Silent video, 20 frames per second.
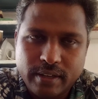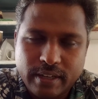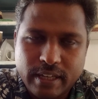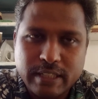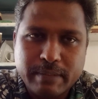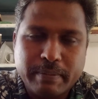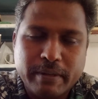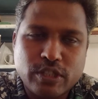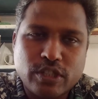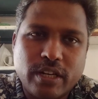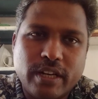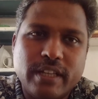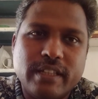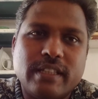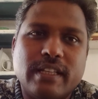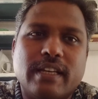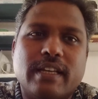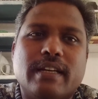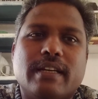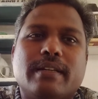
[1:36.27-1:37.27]
especially
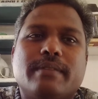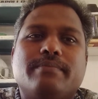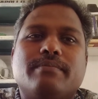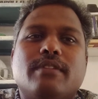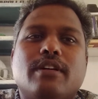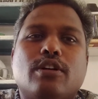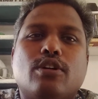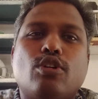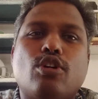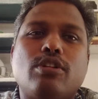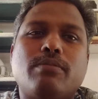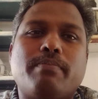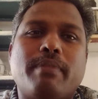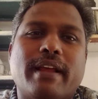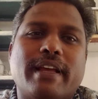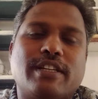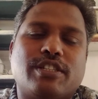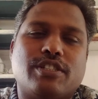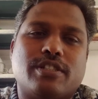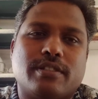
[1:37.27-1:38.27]
the growth
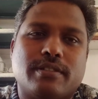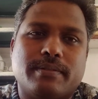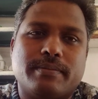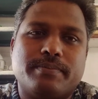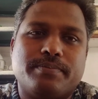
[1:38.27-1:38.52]
plate